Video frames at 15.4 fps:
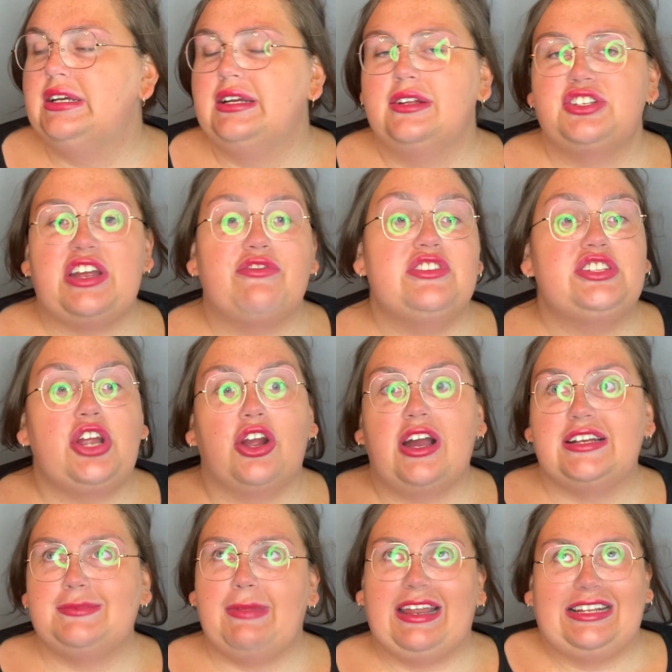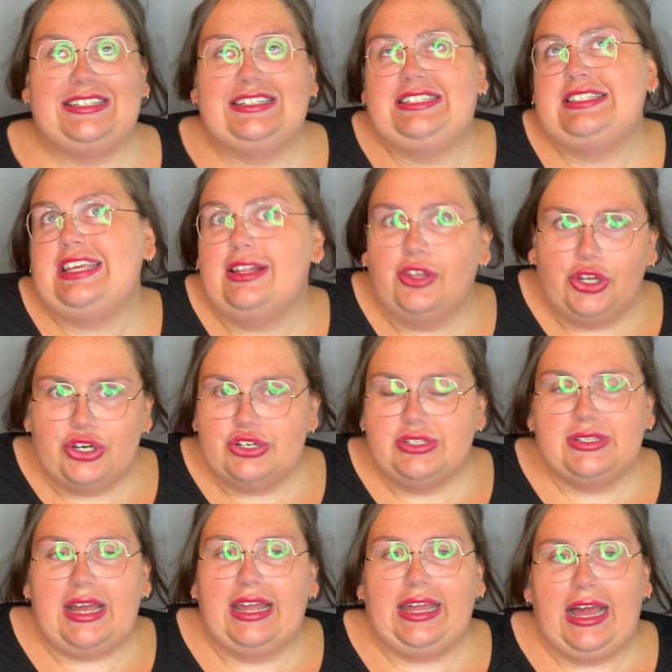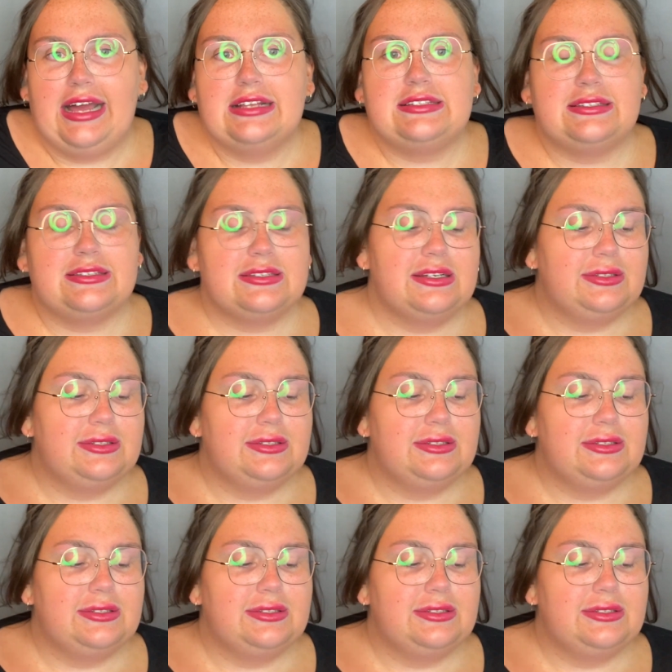Jeffree Star Cosmetic dealers, I guess.